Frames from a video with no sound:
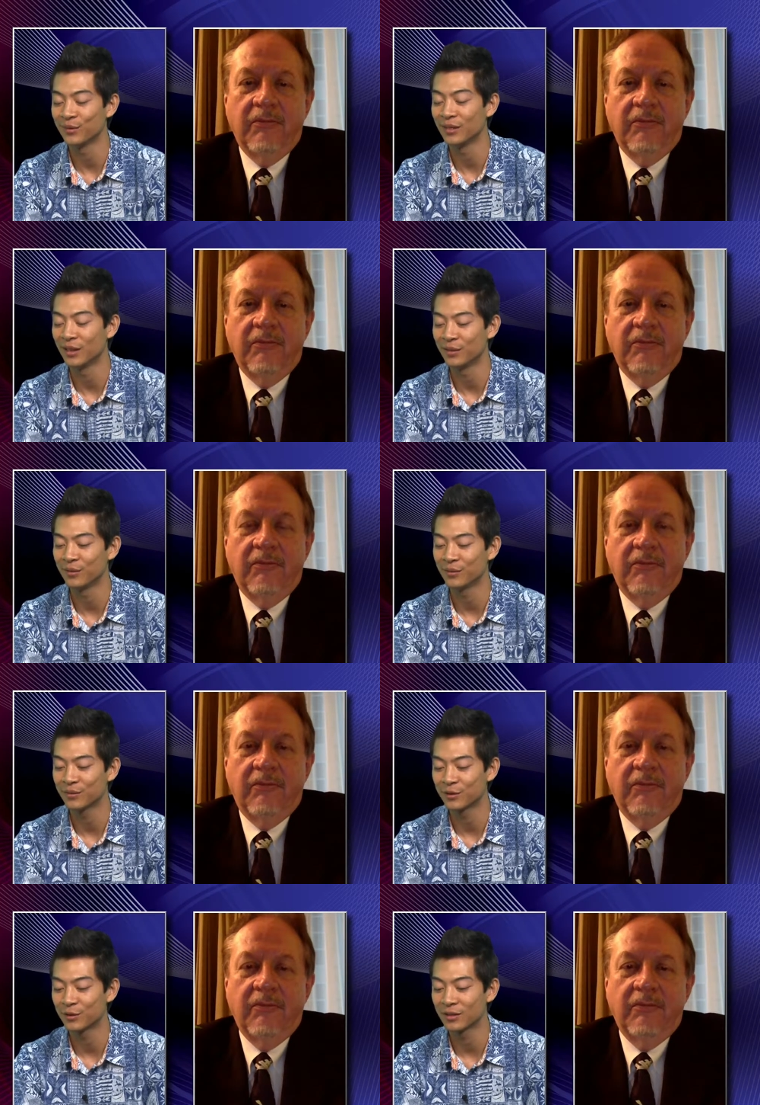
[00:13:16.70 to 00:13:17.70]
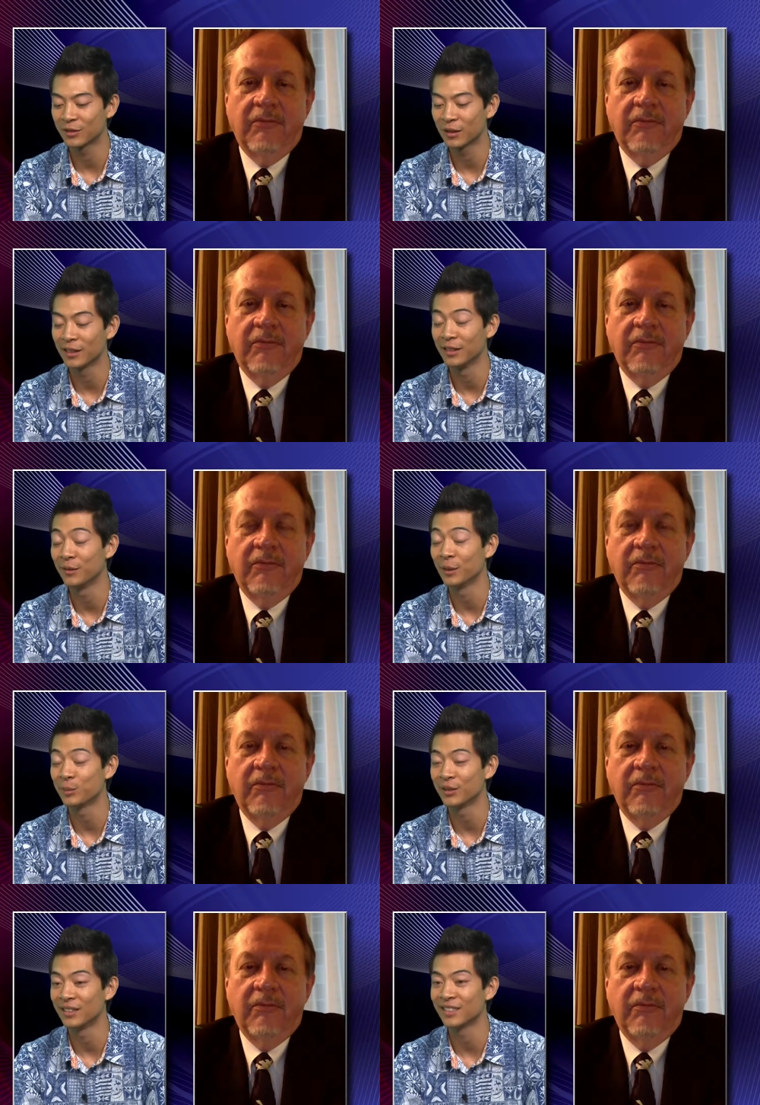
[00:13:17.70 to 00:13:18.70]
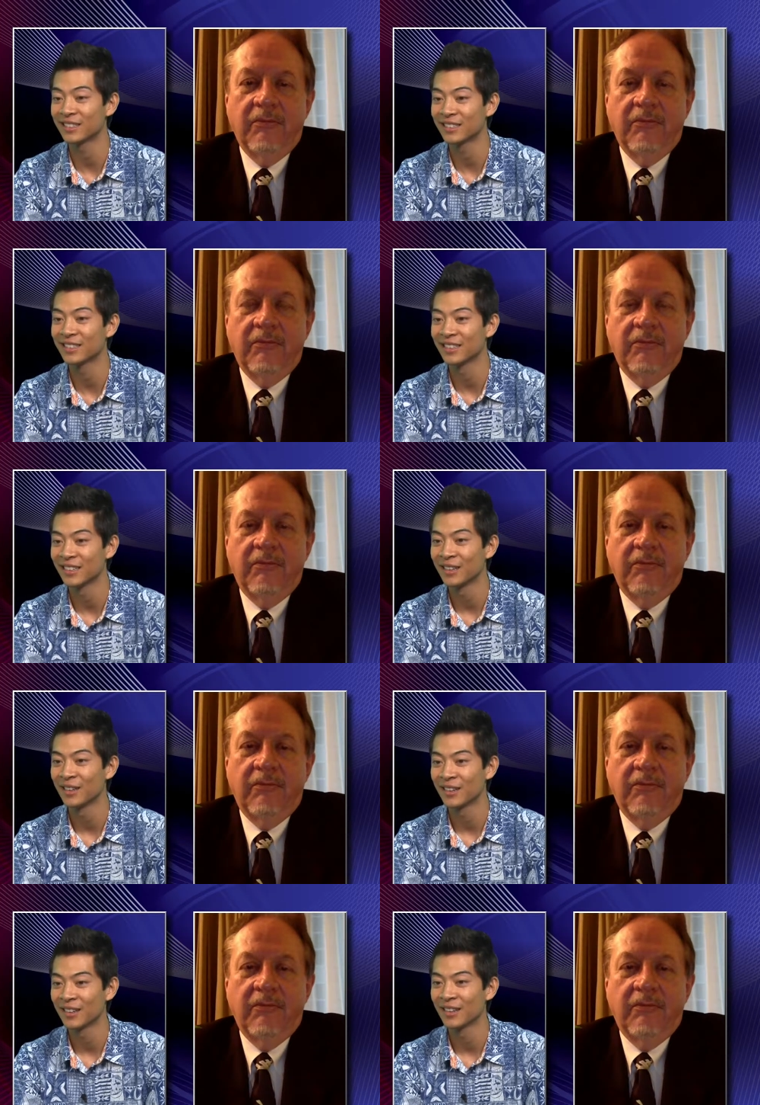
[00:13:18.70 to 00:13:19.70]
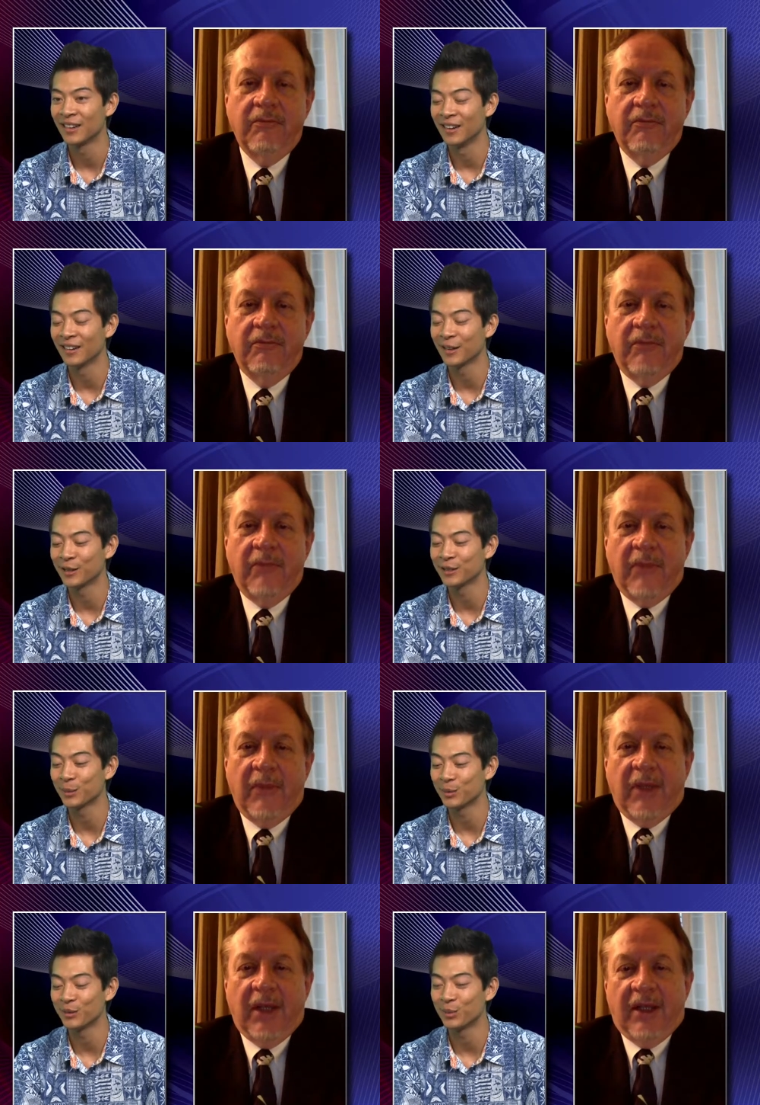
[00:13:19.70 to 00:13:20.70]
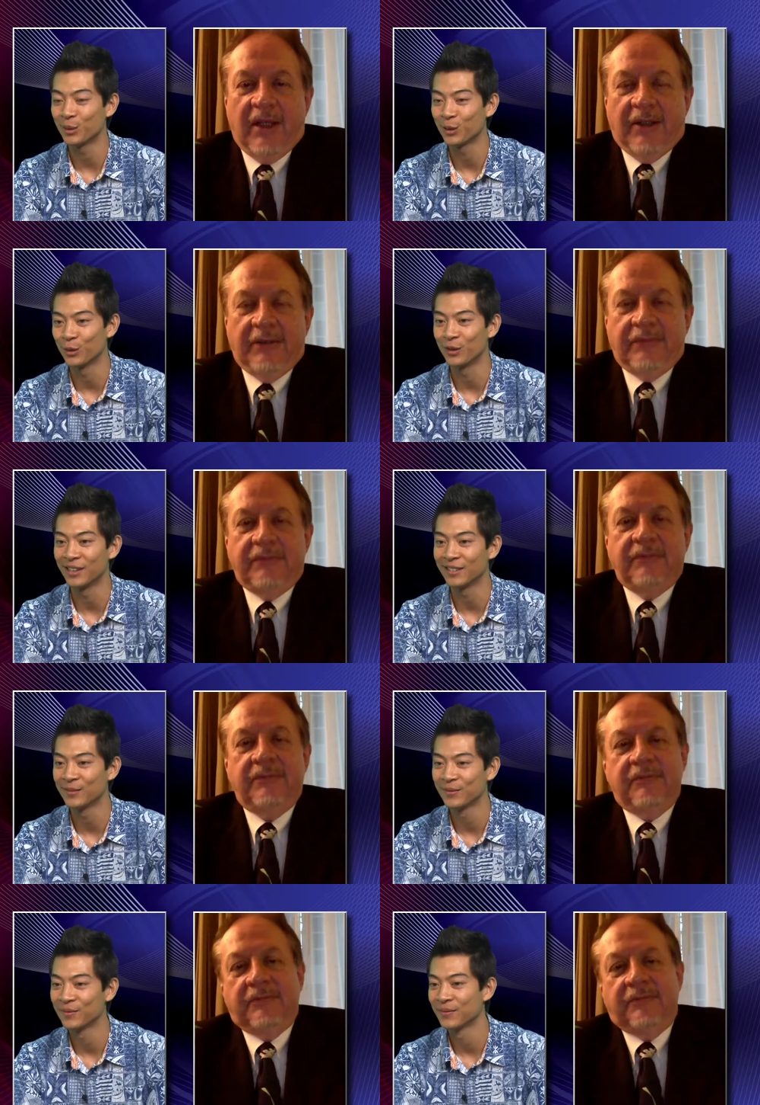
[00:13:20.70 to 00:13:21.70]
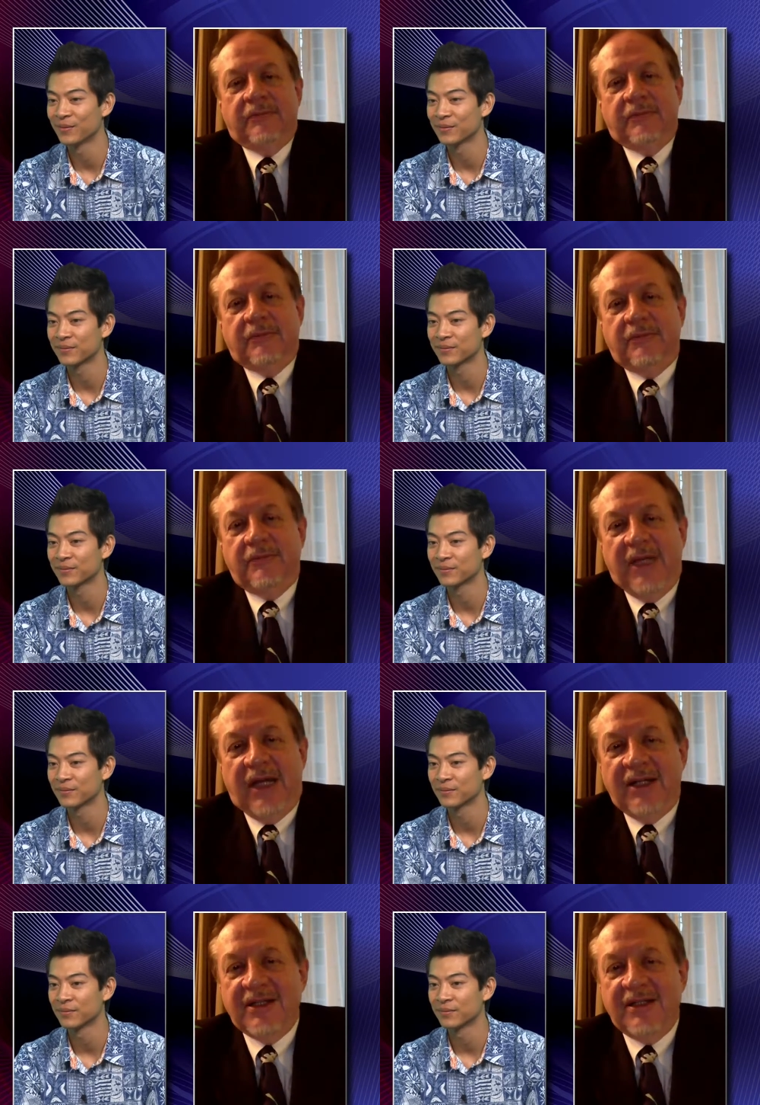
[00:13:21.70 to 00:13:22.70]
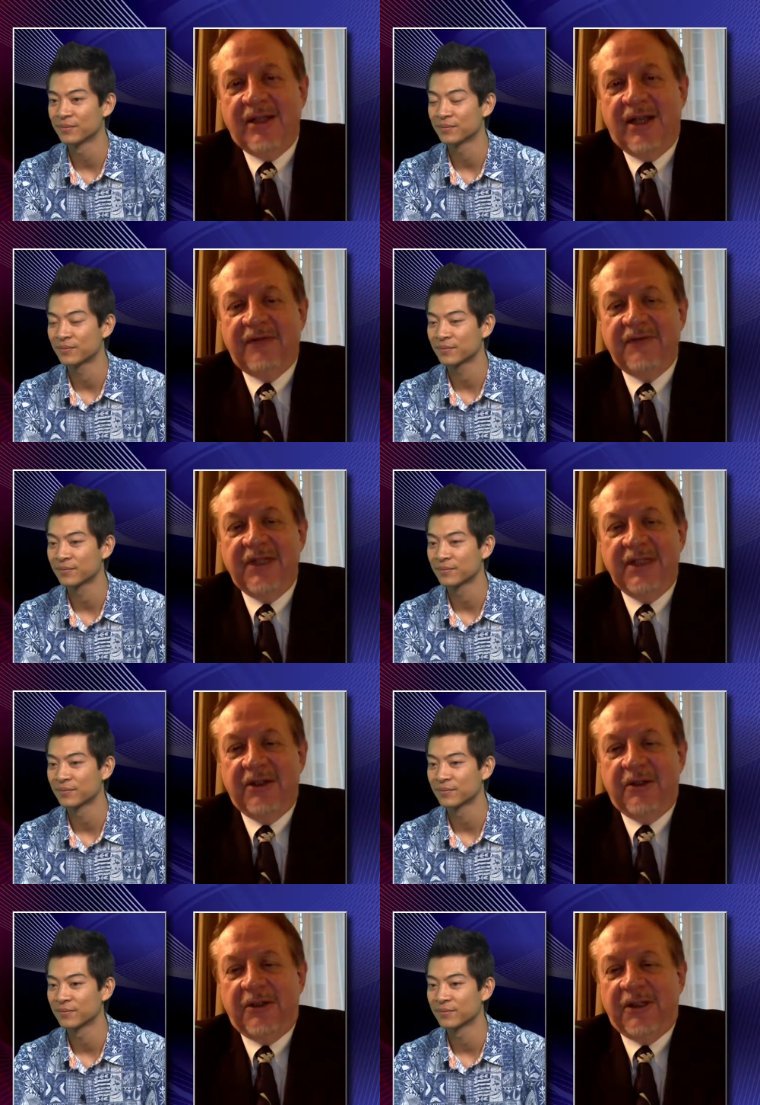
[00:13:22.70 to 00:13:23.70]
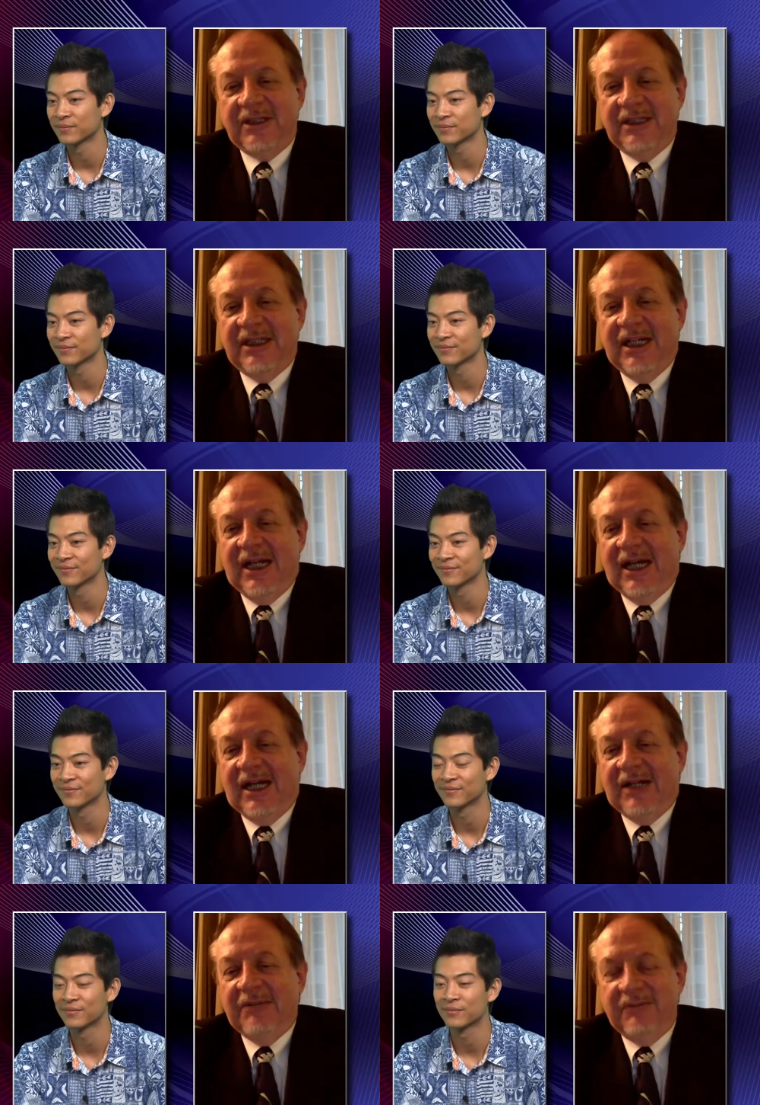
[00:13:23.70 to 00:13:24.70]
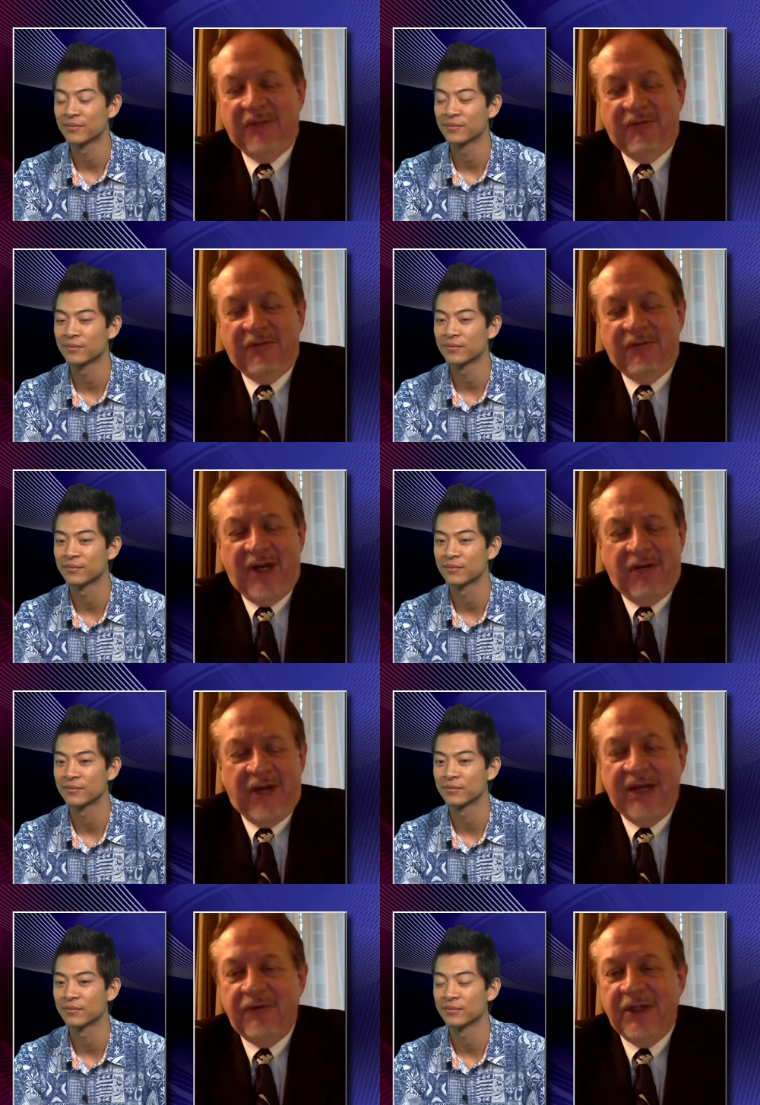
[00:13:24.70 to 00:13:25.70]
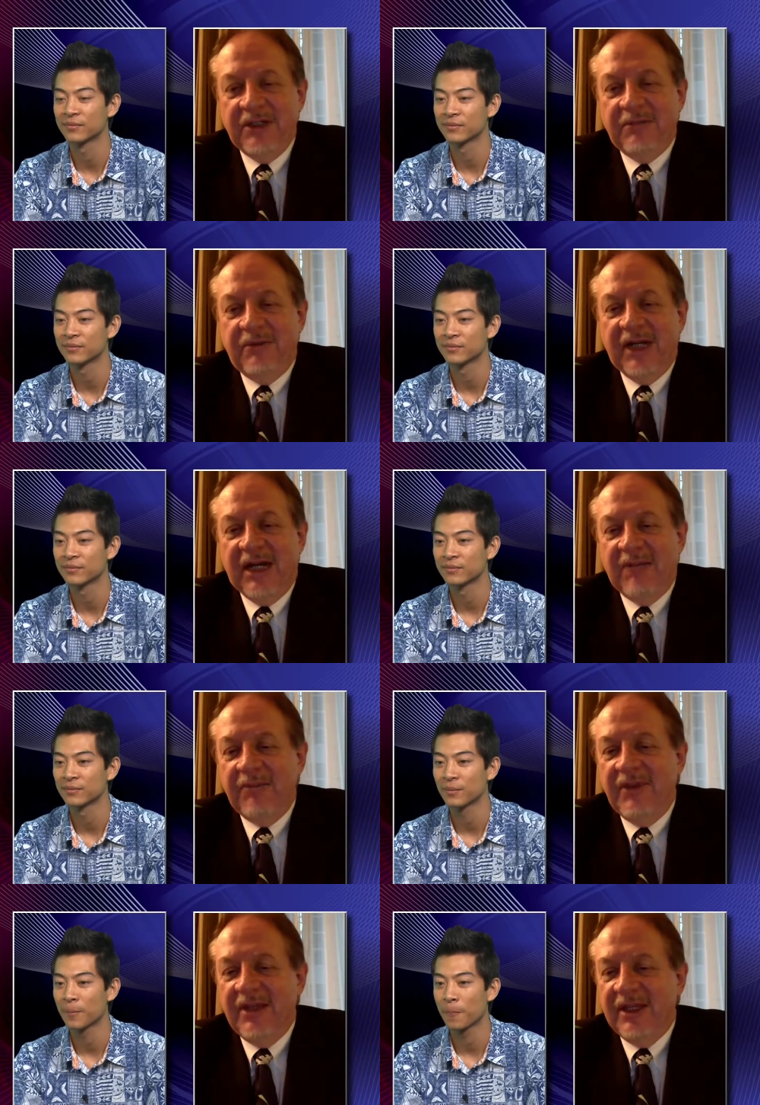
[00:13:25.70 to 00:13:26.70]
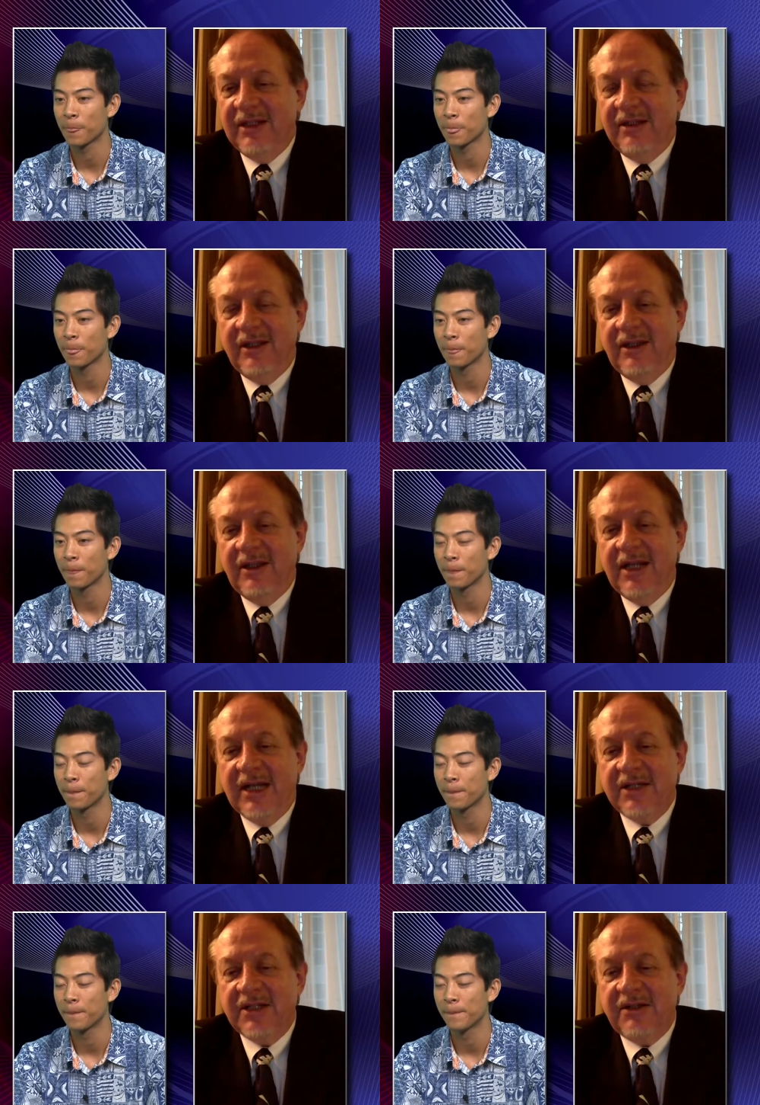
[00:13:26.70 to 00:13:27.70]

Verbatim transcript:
Speaker 1: of trying to live up to this uh, concept of pure aloha.
Speaker 2: Yeah, it's a lofty goal. Um, Ray, Ray, if we could bring up the, the next